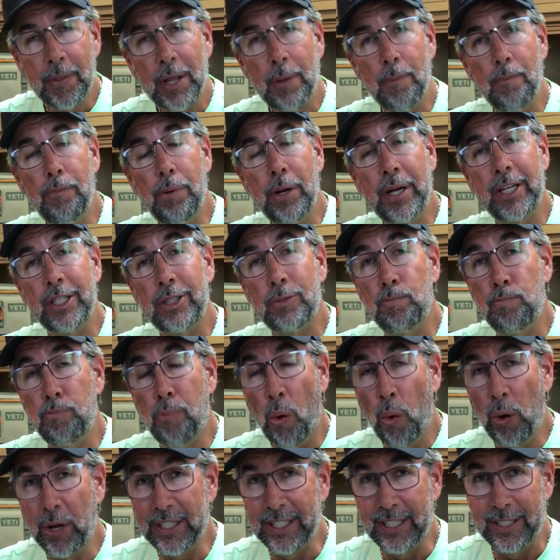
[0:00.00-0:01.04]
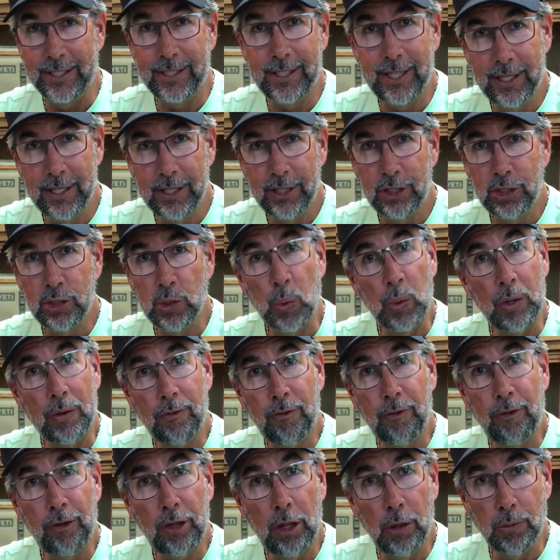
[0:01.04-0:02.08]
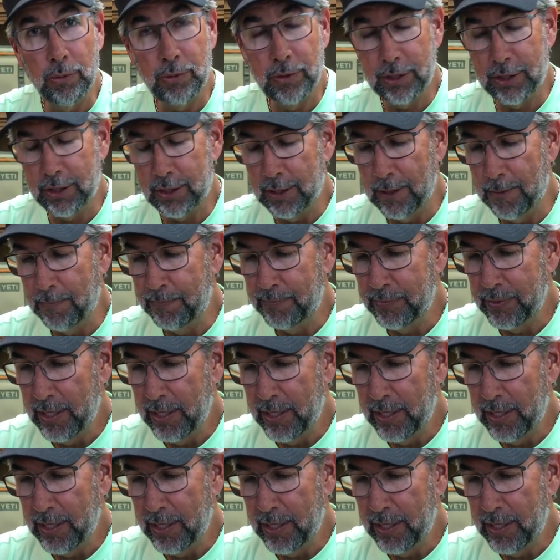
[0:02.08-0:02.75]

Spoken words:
but it's buoyant, so it floats.